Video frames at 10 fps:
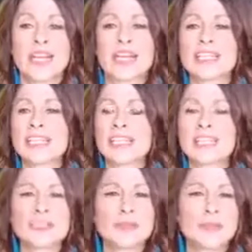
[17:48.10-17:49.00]
And
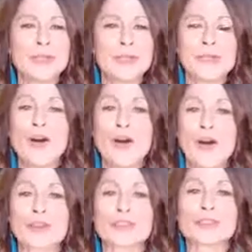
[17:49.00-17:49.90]
let's pull up
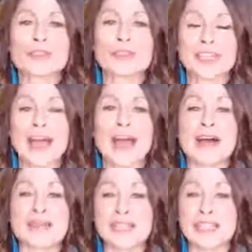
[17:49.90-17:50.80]
all sorts of
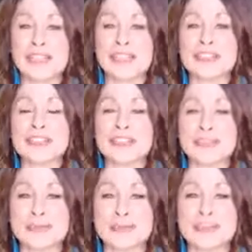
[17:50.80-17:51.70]
happy energy
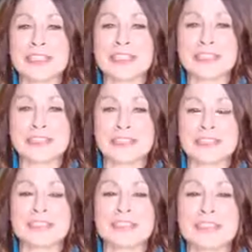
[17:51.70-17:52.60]
this morning and
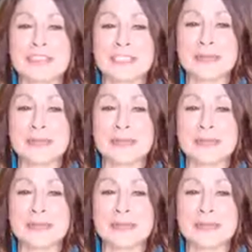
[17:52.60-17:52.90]
really